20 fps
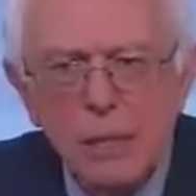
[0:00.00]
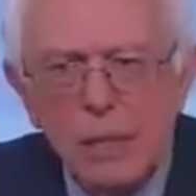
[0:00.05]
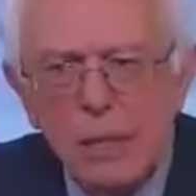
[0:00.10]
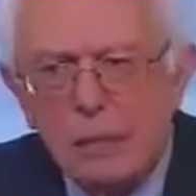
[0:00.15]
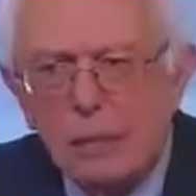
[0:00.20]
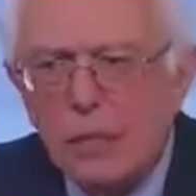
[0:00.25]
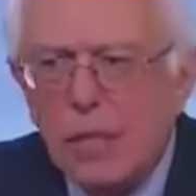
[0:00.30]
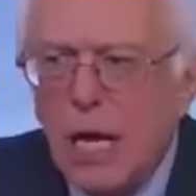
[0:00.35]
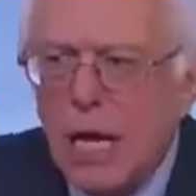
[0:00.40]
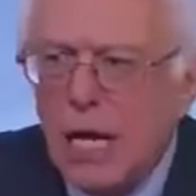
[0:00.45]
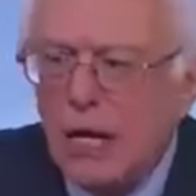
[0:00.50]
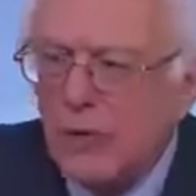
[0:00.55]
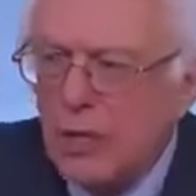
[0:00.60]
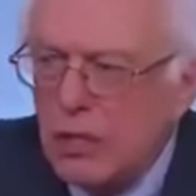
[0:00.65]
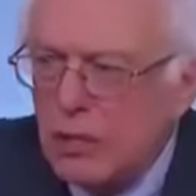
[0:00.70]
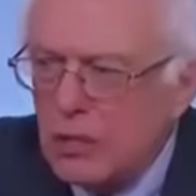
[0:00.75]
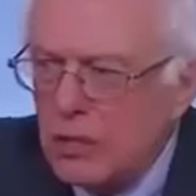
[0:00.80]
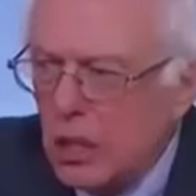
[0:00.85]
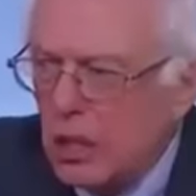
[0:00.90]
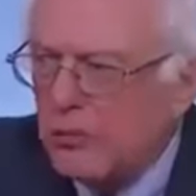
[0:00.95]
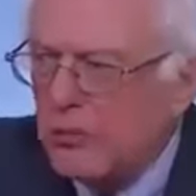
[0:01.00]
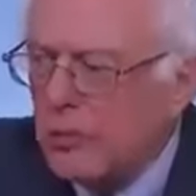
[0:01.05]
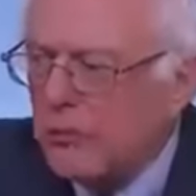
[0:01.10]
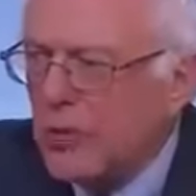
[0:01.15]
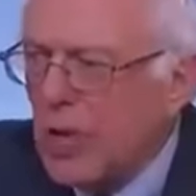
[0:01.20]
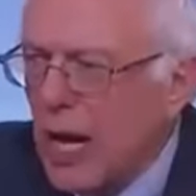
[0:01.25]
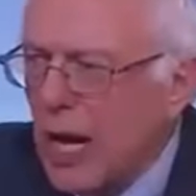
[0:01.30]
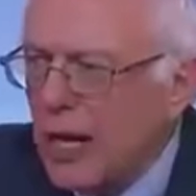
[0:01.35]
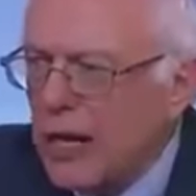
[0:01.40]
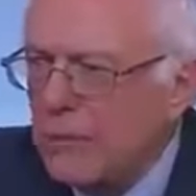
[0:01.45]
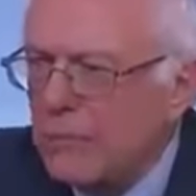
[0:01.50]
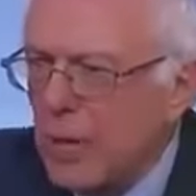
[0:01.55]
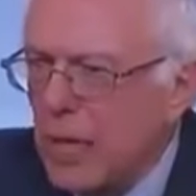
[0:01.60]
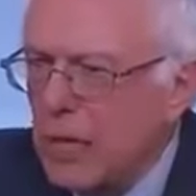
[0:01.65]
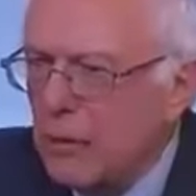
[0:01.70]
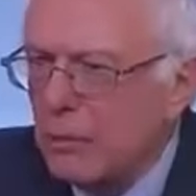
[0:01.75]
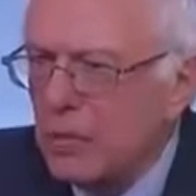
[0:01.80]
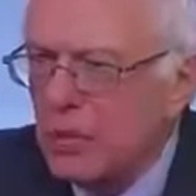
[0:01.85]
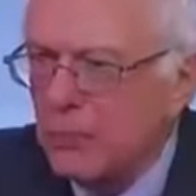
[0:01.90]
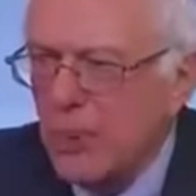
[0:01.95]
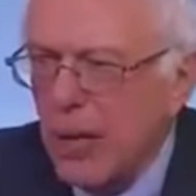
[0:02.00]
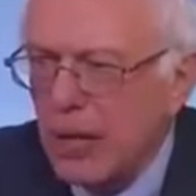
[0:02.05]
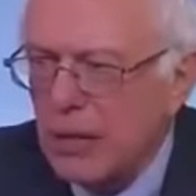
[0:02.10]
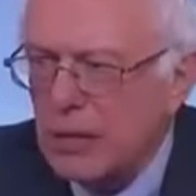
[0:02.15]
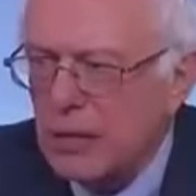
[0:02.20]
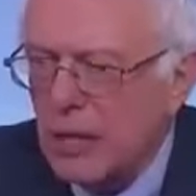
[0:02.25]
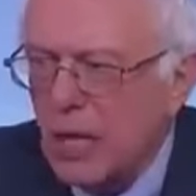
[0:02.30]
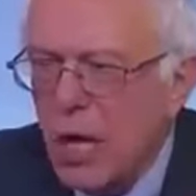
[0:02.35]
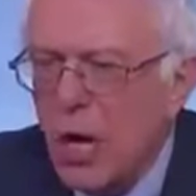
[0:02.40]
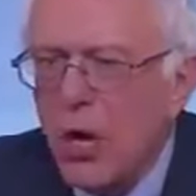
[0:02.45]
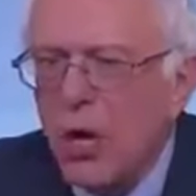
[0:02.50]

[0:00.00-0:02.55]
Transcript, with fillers: He was kind of a conservative guy in many respects.